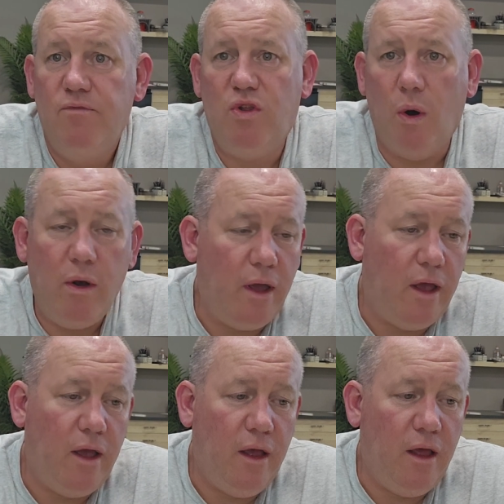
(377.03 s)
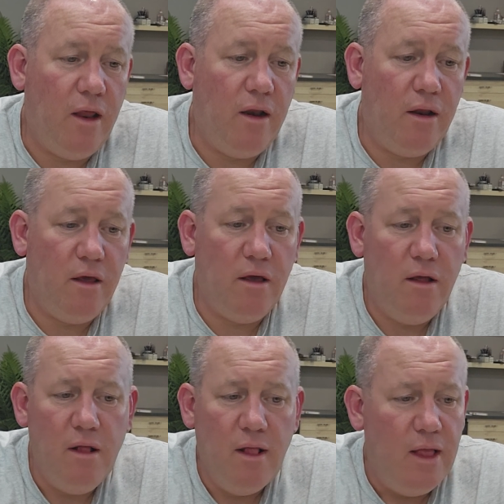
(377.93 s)
toy, and
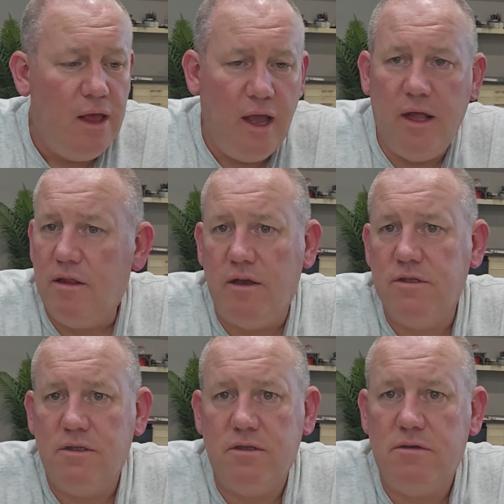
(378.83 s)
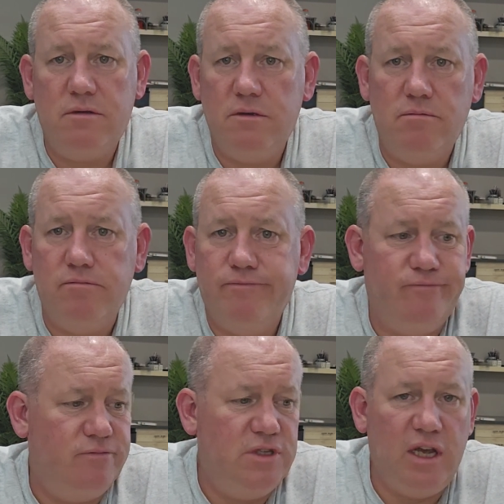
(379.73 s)
it doesn't
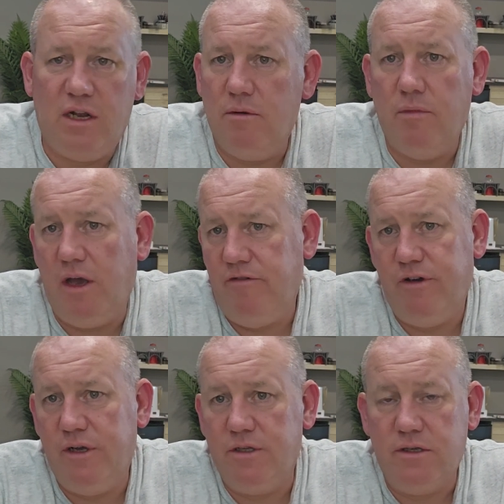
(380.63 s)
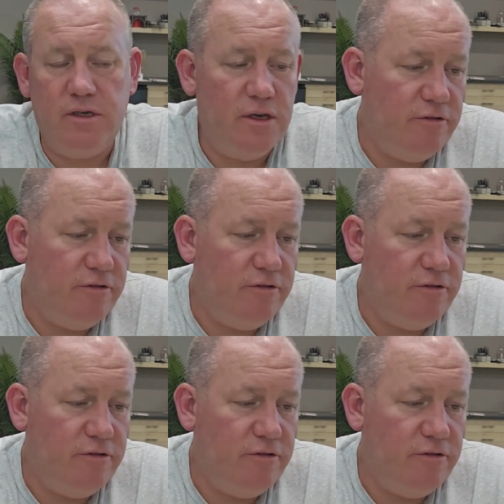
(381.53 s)
tickle my fancy.